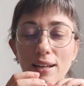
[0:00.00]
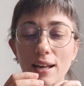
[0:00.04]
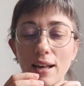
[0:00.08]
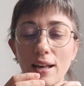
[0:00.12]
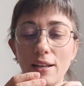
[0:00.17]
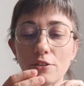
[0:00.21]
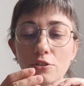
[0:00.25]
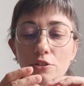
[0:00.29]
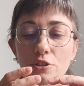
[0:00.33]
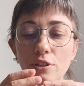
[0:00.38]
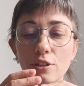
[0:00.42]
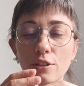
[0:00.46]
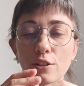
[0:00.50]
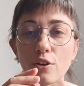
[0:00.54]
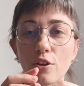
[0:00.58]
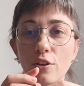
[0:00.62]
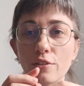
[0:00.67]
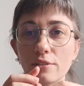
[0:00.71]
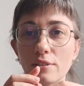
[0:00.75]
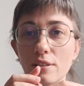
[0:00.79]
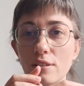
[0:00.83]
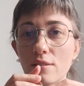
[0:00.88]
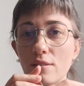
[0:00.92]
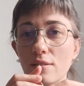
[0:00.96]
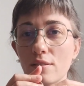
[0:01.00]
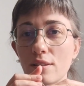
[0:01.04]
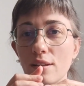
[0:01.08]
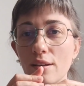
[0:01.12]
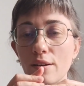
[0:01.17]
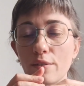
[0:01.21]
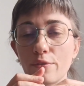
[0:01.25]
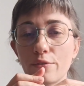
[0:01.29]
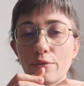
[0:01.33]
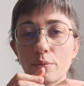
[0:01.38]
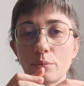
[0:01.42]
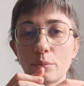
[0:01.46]
actually got this
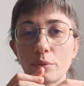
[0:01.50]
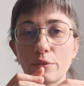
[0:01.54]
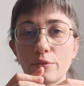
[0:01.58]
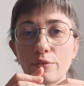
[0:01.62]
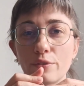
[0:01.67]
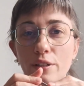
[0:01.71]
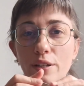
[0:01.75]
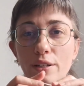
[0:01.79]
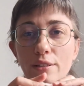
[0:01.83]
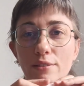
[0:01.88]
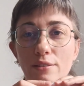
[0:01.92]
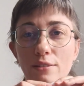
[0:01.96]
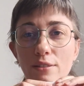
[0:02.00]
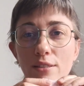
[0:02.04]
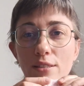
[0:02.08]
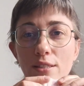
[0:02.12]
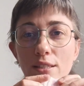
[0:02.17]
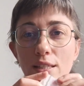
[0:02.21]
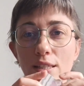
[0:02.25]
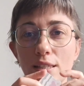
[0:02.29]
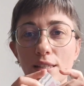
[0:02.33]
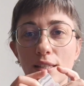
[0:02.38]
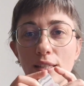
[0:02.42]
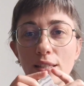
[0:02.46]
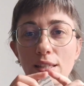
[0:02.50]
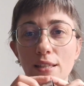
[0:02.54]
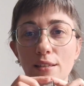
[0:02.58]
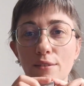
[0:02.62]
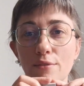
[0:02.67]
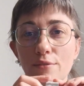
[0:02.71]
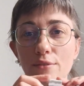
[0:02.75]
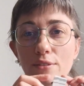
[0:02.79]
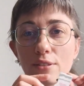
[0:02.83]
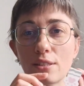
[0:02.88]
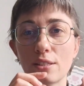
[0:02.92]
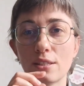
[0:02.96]
from a friend. It's a
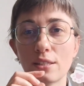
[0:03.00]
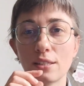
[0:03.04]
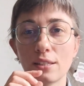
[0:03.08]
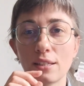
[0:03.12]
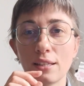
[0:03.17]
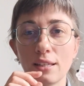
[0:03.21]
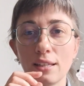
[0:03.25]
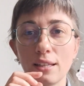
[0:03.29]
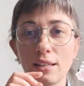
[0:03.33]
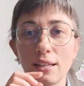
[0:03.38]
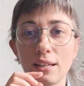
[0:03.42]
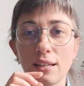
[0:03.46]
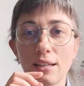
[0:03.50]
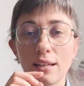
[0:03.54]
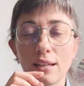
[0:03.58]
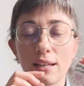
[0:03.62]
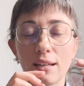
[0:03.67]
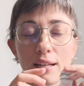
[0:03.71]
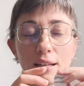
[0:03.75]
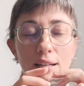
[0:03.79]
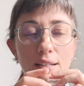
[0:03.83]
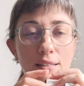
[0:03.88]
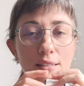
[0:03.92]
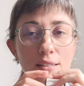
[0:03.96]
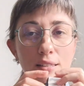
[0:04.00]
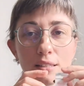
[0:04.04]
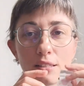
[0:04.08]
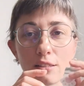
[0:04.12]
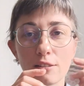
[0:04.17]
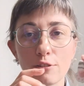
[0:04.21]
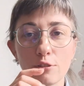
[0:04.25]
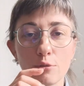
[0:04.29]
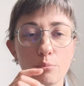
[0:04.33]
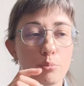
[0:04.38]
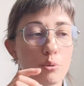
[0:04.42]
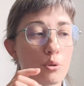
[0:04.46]
gift. It's a
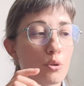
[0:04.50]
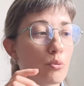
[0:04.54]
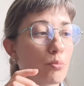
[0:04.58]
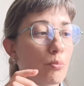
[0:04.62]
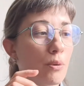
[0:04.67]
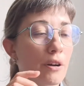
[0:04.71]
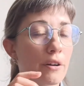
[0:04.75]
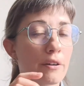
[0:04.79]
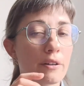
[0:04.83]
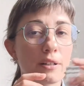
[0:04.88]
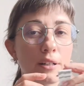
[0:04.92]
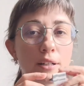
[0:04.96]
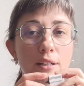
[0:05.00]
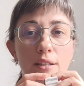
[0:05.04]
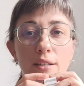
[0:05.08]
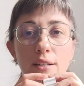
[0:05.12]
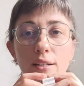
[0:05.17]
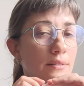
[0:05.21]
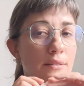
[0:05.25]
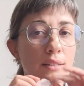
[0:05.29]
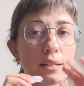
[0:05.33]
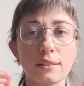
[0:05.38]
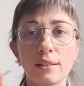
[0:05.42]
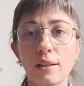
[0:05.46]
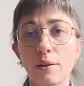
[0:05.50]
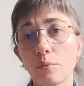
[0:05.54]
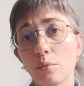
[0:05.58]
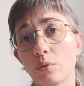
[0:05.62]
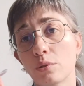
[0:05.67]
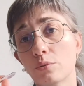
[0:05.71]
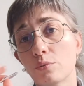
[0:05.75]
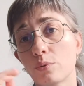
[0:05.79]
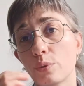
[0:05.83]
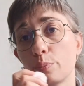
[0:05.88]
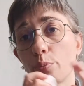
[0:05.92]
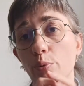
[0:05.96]
little bookmark. Then I
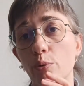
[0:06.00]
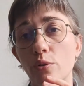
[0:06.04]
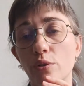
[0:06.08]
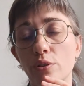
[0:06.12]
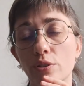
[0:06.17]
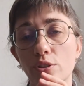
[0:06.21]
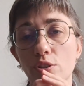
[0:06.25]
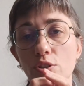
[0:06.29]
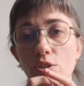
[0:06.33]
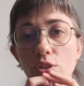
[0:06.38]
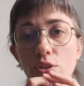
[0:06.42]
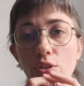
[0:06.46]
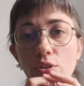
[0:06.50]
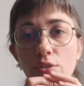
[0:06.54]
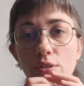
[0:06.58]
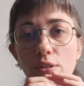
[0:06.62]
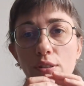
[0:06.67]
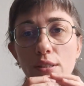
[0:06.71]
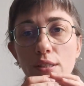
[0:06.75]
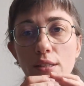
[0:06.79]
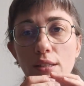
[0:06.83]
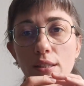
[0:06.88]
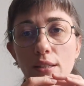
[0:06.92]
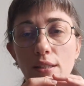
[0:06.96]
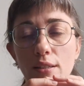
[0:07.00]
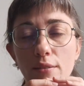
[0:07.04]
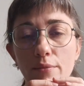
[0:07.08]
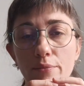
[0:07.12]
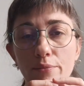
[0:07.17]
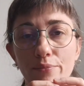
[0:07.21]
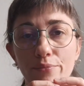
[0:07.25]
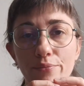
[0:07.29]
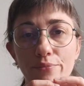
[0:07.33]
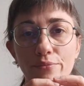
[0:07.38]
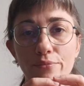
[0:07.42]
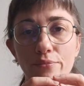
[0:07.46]
will report on
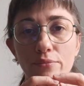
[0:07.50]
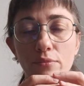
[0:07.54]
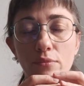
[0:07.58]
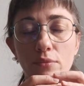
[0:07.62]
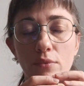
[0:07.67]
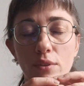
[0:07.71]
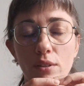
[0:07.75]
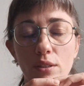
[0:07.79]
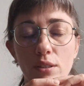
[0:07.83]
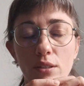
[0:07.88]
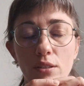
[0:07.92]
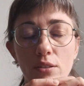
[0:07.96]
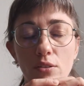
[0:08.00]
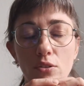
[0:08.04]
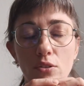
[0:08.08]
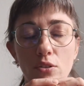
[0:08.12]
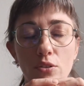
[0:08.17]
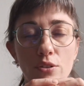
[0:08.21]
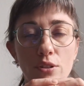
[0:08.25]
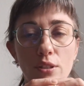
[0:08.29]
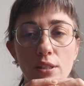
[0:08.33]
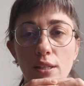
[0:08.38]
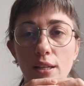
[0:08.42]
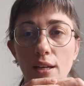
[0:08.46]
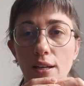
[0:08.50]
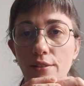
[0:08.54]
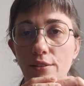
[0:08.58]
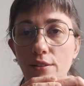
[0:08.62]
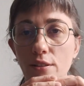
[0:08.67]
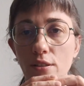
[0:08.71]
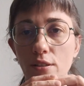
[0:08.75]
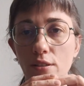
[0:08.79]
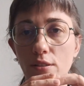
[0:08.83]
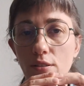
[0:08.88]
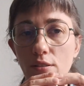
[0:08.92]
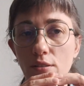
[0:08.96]
the
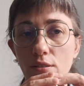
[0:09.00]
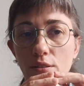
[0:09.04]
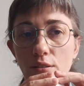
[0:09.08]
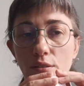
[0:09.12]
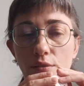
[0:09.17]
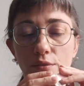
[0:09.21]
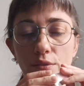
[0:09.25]
other